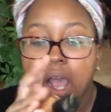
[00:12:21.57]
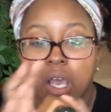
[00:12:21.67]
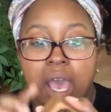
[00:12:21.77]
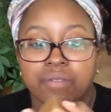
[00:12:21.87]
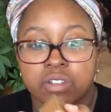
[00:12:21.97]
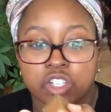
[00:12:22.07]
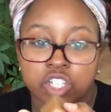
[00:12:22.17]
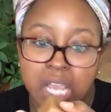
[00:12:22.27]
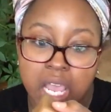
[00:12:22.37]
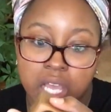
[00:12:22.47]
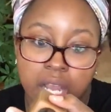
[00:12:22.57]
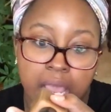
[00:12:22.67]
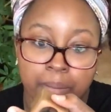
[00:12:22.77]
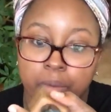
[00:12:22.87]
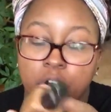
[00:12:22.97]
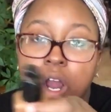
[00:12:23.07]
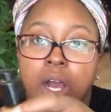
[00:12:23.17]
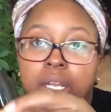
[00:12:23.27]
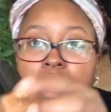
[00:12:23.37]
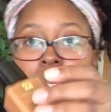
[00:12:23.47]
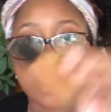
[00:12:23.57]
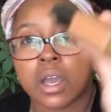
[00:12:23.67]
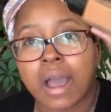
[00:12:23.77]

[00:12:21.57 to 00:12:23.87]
I have the shade Amber Honey.